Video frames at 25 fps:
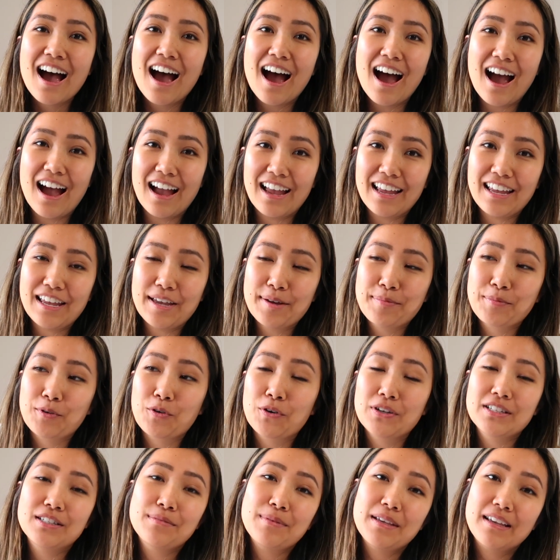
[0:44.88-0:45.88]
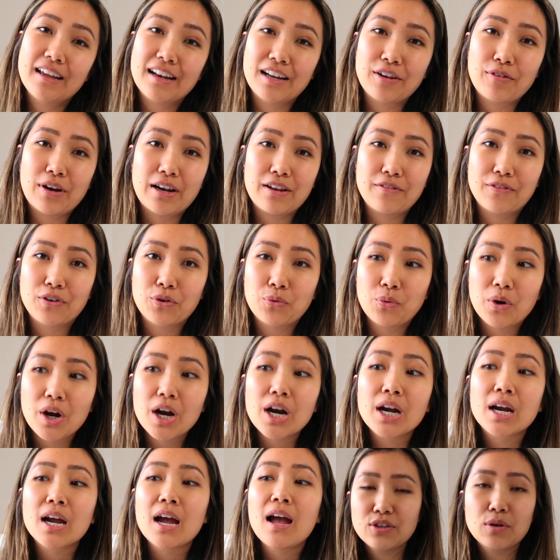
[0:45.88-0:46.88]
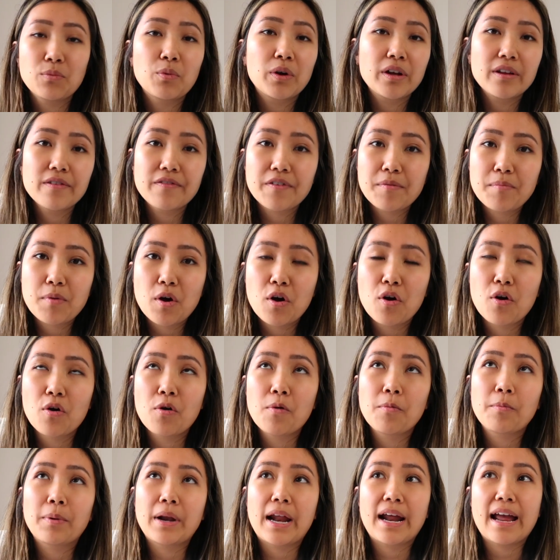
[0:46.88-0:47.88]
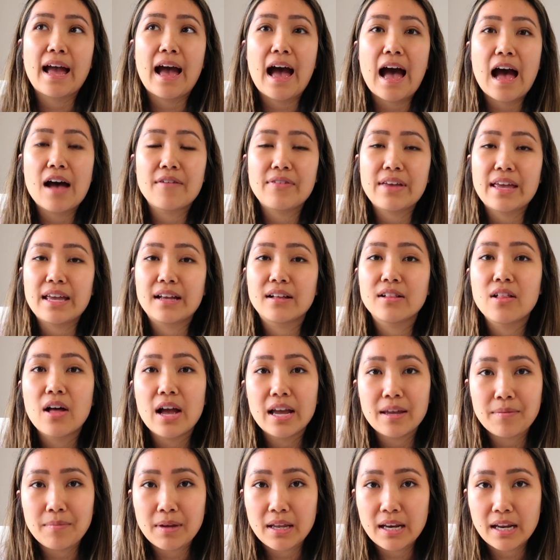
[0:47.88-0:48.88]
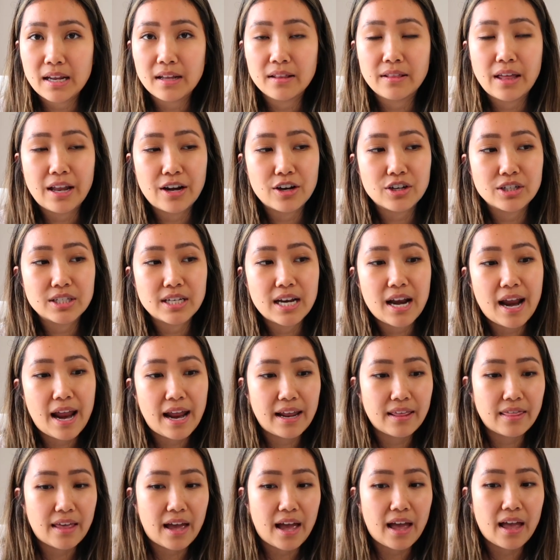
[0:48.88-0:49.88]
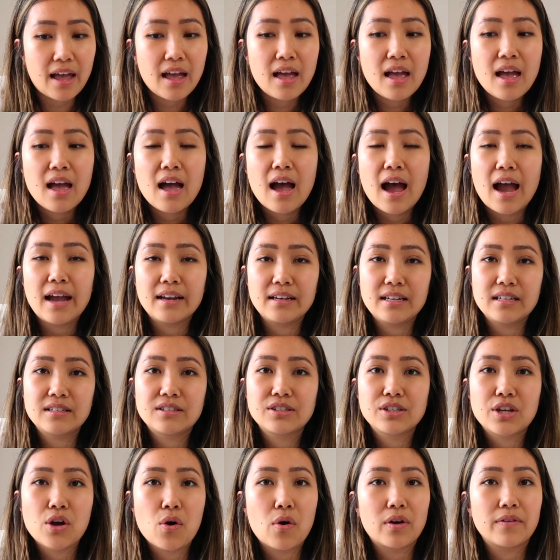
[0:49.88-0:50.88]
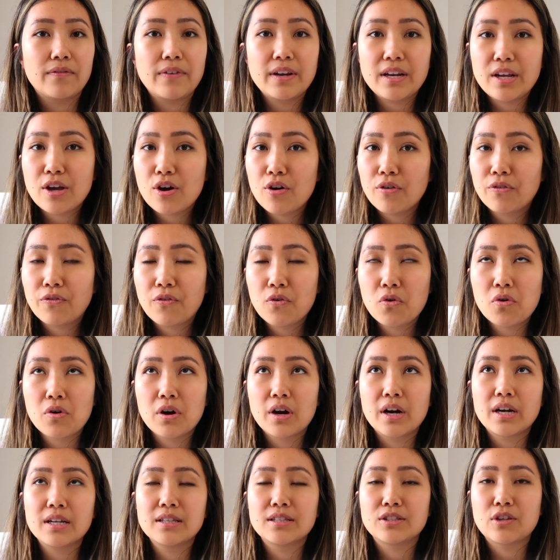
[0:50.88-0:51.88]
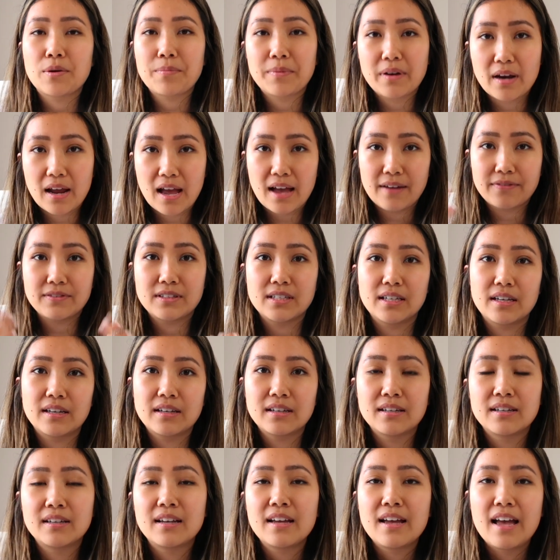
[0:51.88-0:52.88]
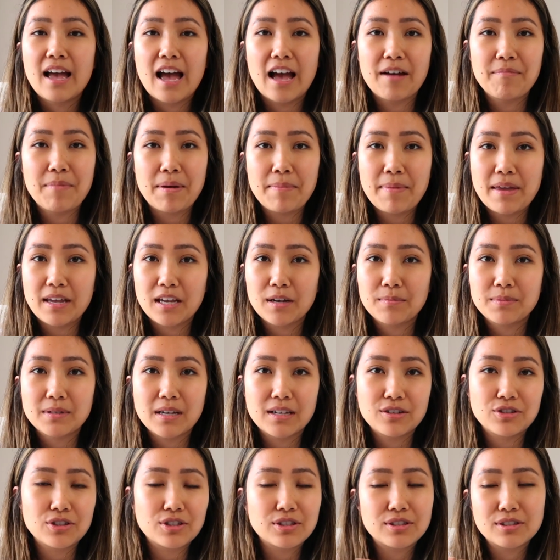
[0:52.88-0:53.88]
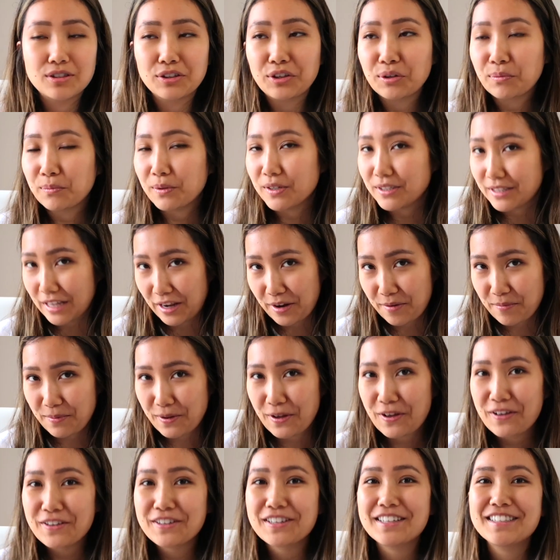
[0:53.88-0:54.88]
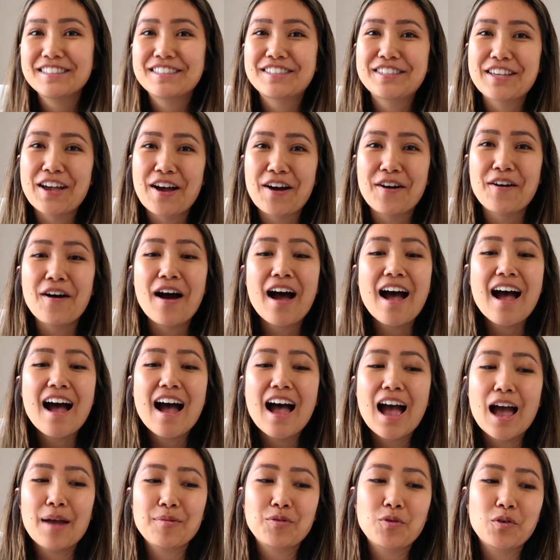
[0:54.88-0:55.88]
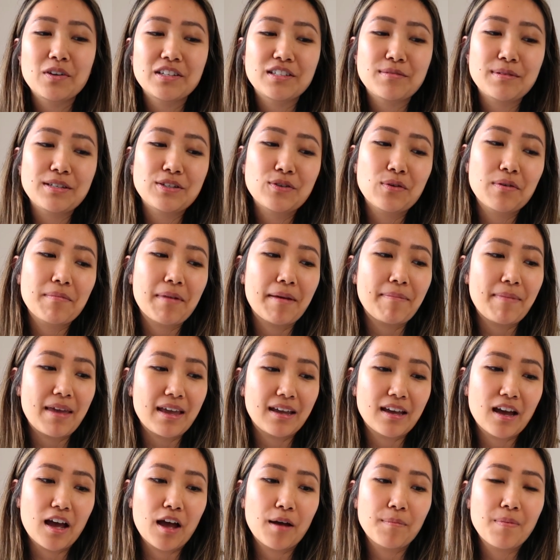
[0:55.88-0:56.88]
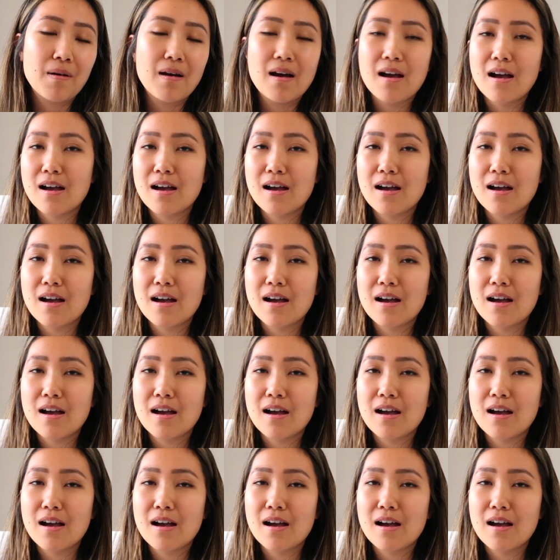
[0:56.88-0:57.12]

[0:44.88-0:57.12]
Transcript: I am going to be getting ready for work. So I'm working from home, but I have a client meeting later today that I need to go on video for, and so I'm gonna have to have my makeup done just to look presentable. And so I'm going to be doing my makeup,